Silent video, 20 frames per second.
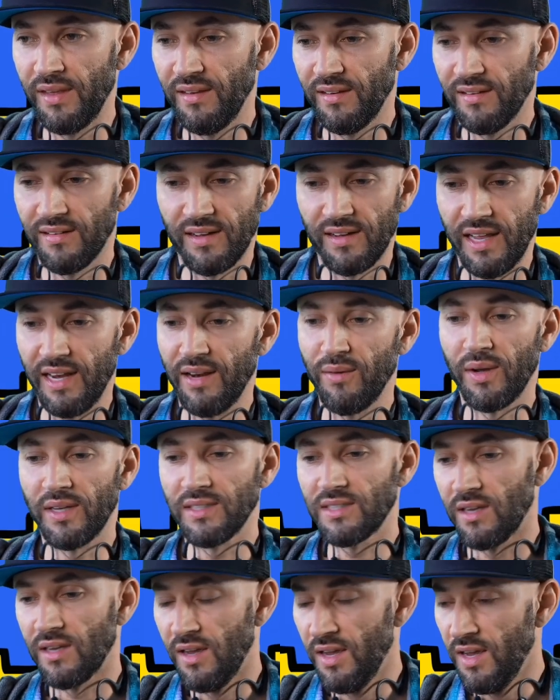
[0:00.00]

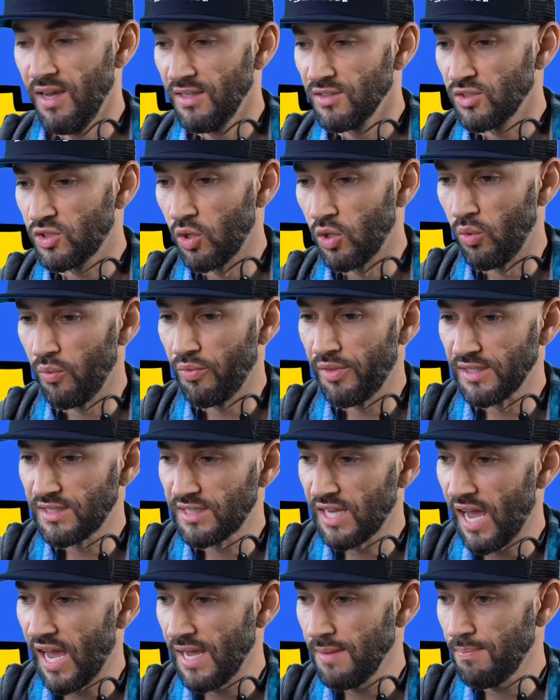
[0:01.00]
anyways, so the
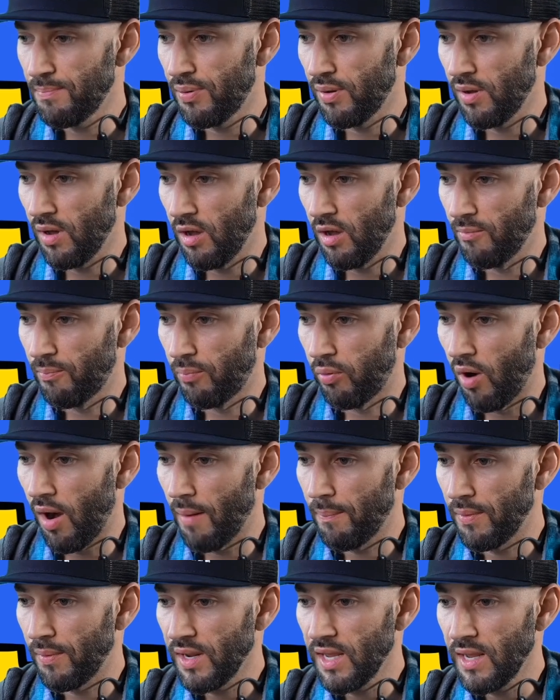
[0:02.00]
type of
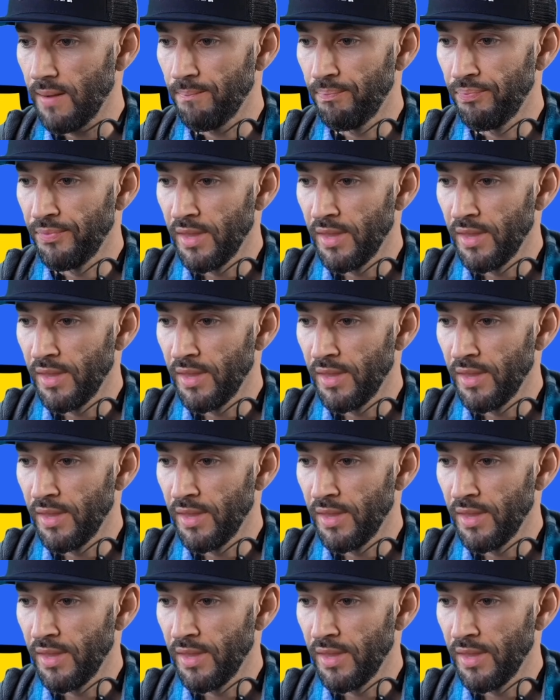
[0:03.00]
property,